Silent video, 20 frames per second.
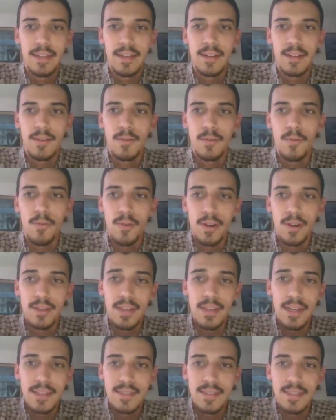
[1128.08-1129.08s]
or
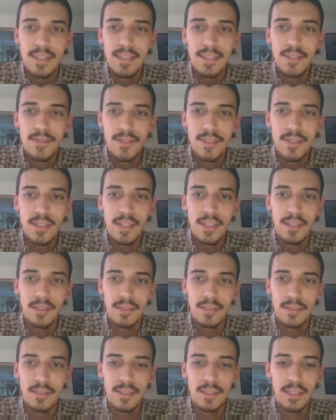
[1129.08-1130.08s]
that's
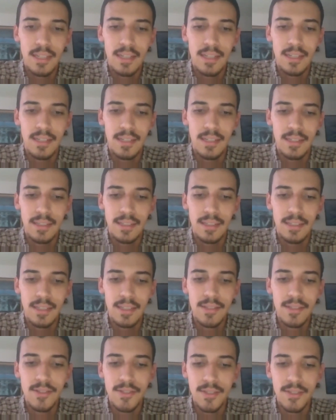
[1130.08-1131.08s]
interested
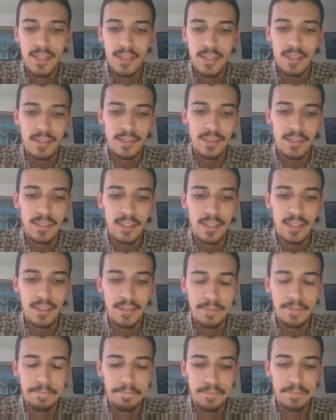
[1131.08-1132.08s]

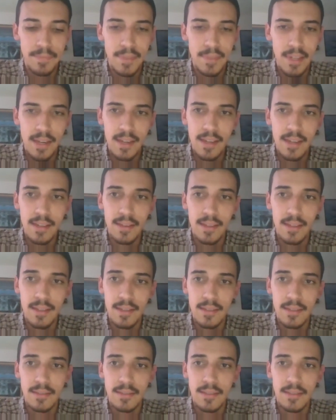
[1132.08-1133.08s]
in taking
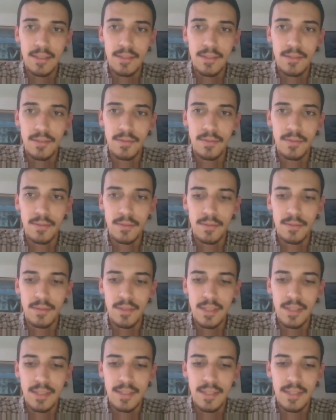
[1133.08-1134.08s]
the
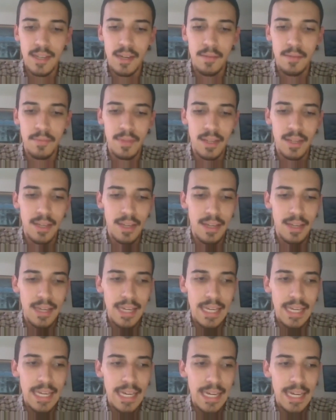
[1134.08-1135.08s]
TOEFL exam,
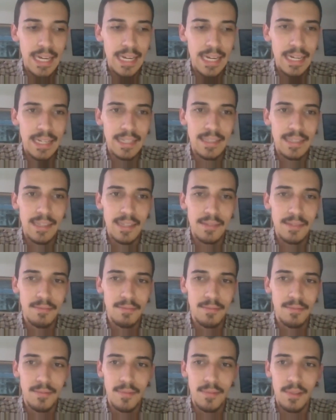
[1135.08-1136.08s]
that
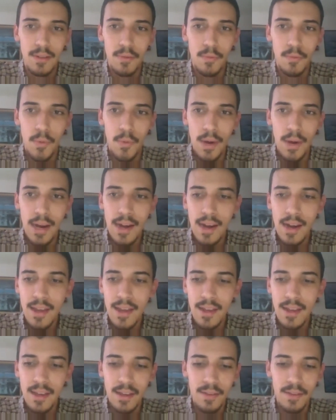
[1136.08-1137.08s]

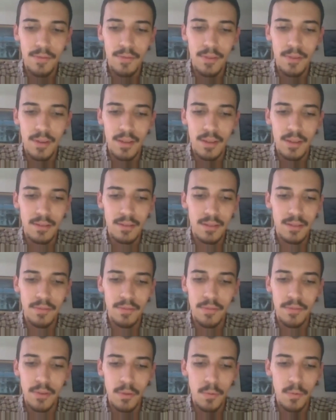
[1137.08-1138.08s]
really,
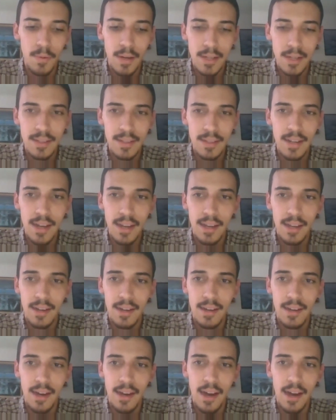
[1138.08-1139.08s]
if you want like
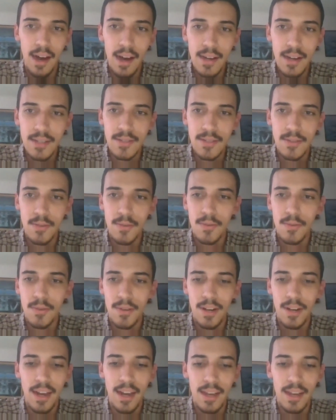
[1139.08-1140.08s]
a high
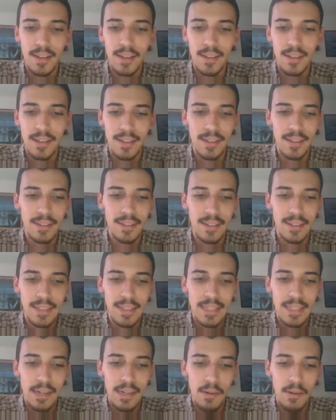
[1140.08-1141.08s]
score, like
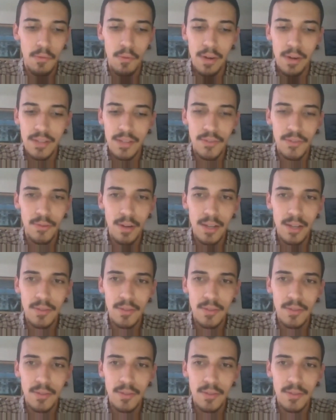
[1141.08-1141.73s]
really try